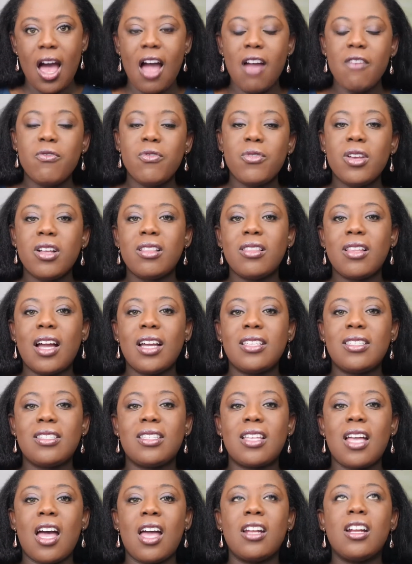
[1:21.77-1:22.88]
I
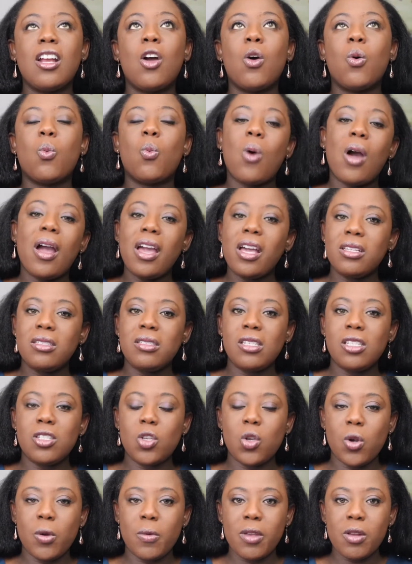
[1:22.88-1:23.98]
realized that what has
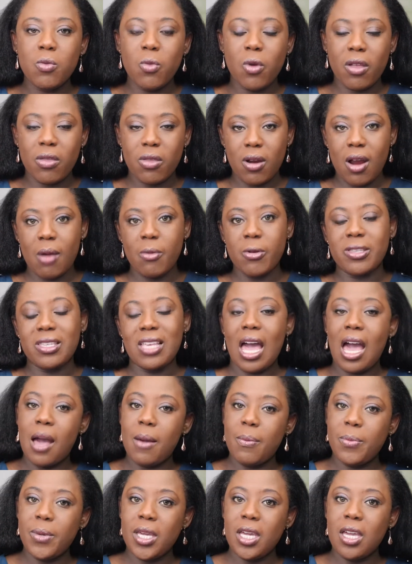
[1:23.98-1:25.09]
determined whether I was
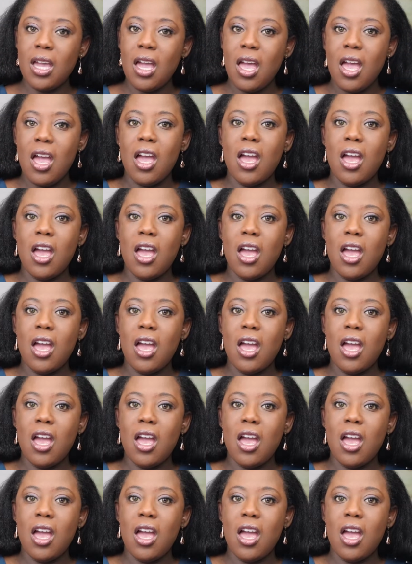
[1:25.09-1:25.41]
happy